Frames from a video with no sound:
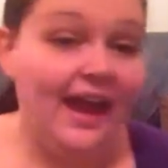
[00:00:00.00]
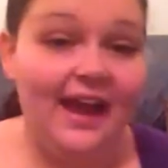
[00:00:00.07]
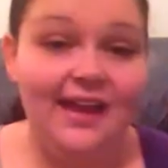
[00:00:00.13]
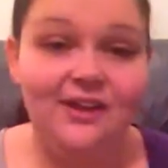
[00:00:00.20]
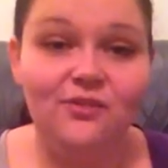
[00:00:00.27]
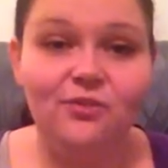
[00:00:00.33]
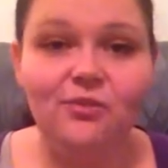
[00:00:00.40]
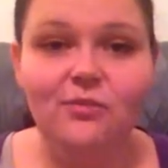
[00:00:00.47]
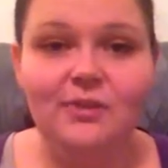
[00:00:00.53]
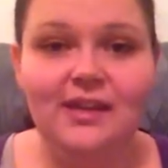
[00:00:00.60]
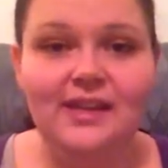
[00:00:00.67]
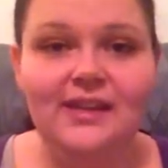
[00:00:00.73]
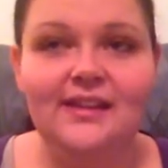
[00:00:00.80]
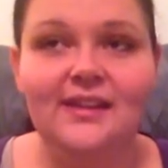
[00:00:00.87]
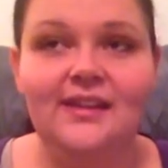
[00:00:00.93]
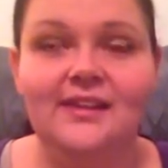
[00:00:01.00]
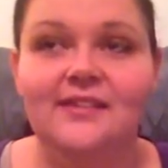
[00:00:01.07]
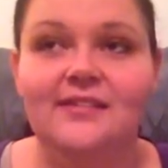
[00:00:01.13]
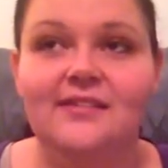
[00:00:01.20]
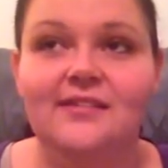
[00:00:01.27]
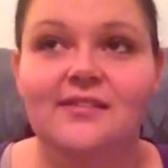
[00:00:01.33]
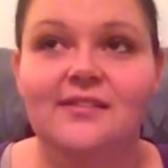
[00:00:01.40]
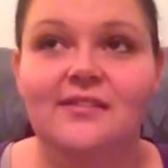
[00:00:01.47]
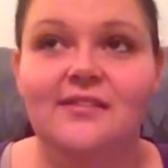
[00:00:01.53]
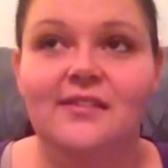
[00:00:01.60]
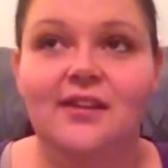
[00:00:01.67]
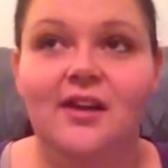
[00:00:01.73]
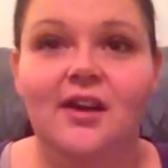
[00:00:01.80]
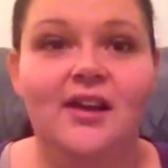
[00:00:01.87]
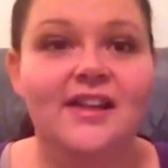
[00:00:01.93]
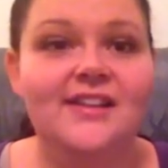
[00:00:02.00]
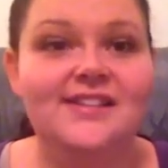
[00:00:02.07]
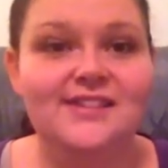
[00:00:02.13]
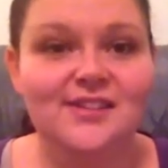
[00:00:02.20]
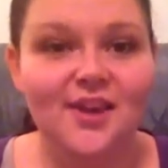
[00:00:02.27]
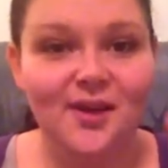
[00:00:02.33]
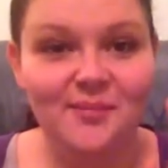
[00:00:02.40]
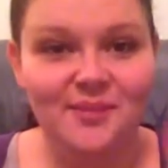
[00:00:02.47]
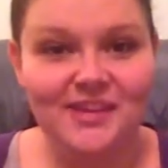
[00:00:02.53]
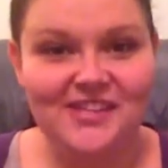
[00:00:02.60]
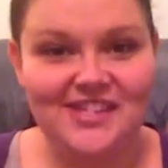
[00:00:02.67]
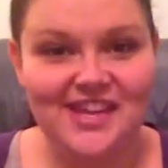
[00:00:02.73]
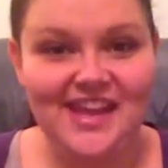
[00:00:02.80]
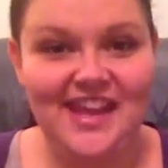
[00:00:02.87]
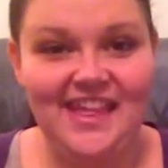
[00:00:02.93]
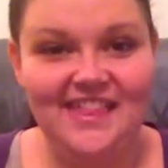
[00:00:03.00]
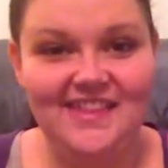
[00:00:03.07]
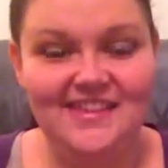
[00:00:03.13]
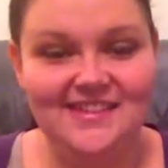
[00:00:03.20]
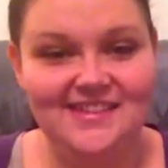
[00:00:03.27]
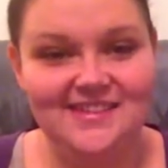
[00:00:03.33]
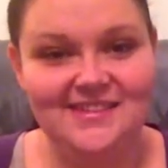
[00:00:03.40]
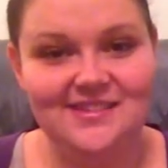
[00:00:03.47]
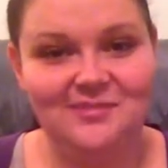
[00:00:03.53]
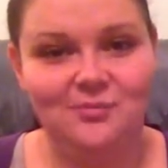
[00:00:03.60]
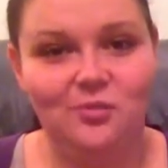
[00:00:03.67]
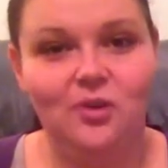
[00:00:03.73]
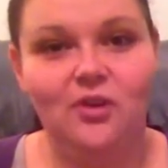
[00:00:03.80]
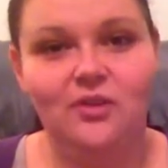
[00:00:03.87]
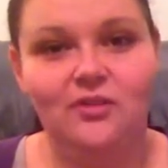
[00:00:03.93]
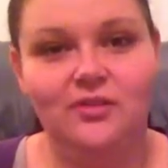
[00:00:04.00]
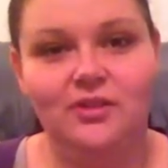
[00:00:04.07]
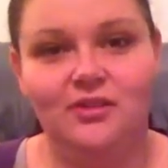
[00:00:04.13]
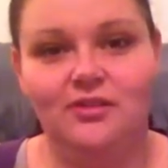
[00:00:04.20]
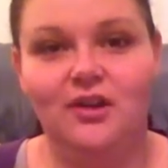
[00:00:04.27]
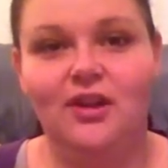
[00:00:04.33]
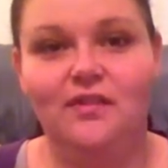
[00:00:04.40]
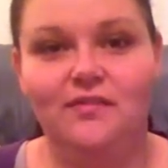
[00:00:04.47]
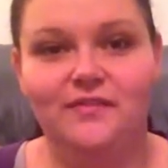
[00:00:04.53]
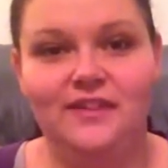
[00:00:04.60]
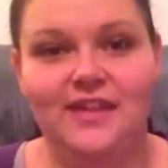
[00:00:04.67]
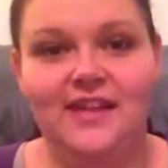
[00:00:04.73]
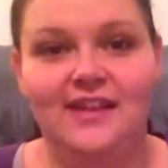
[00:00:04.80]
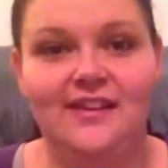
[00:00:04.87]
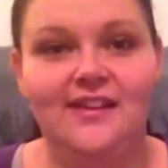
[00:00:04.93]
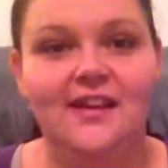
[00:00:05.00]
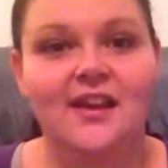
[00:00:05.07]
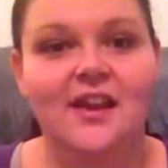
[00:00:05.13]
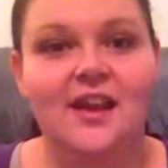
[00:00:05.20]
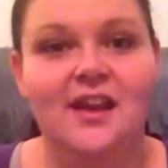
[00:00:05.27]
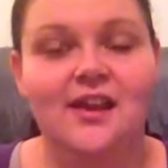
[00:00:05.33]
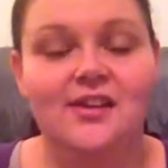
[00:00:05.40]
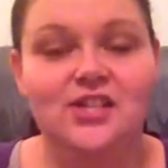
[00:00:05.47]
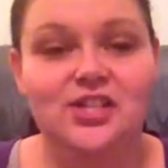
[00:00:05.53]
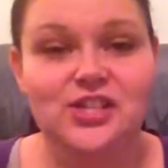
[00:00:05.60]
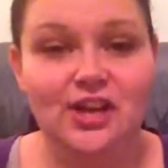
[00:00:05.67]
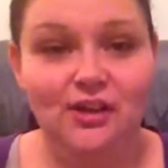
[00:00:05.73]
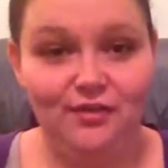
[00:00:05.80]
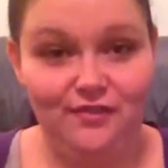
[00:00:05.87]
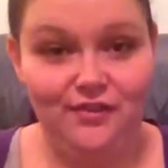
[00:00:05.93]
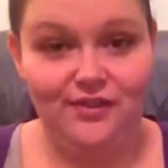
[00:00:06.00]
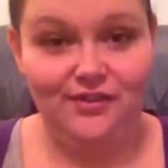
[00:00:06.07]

And normally, like, uh, I'll insert a picture here. This is what the crafting shelf